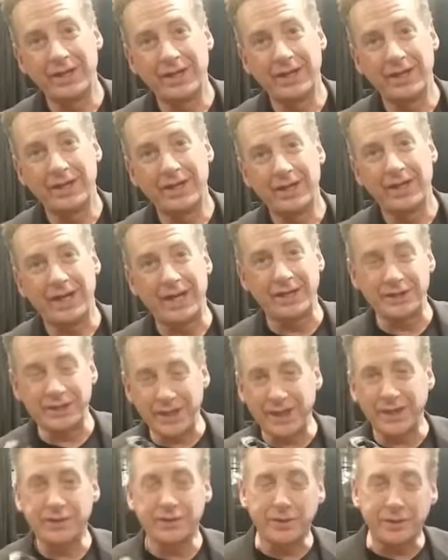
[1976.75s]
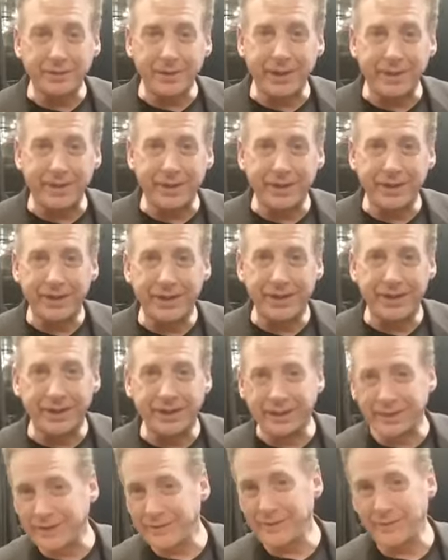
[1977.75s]
hashtag Joel Bauer, and leave
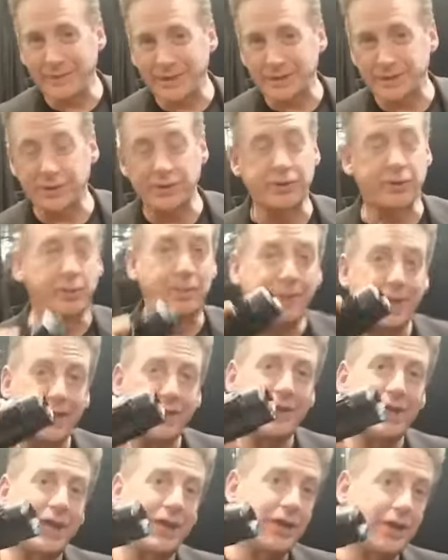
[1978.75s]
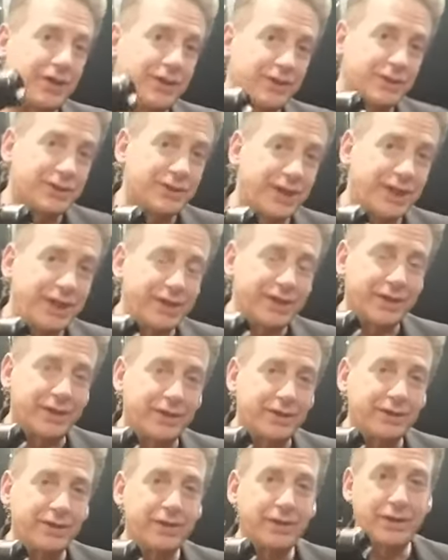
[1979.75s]
a message, or better yet, on the site here,
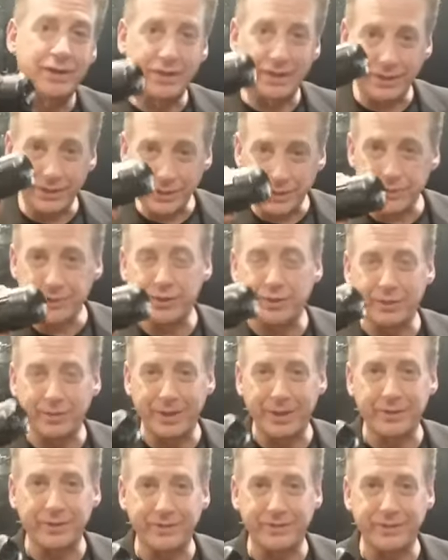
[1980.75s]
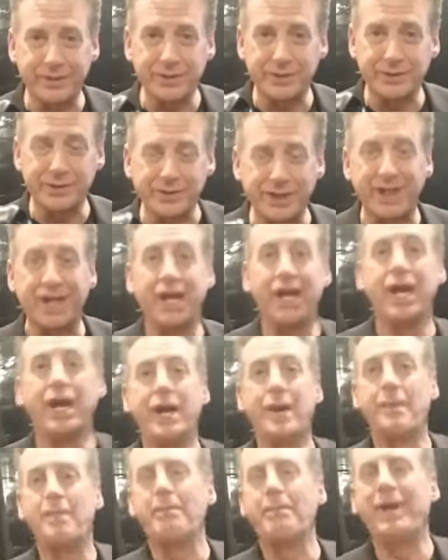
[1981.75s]
on this Joel Bauer official site, make